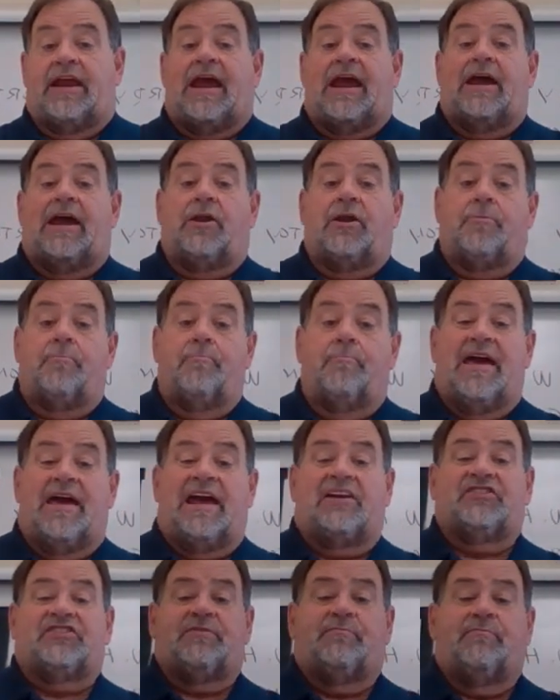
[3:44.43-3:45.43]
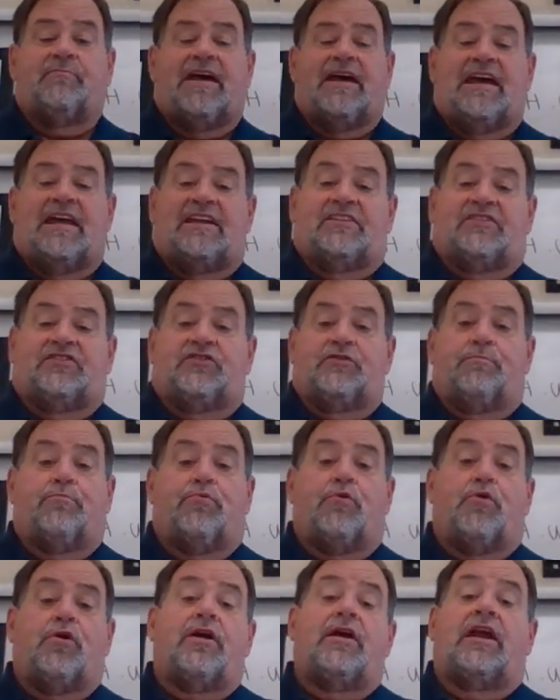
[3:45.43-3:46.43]
how to maximize the
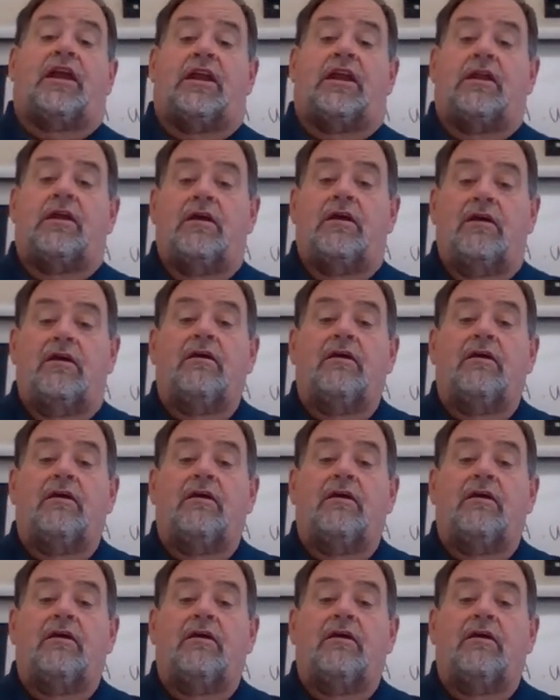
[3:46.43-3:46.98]
brain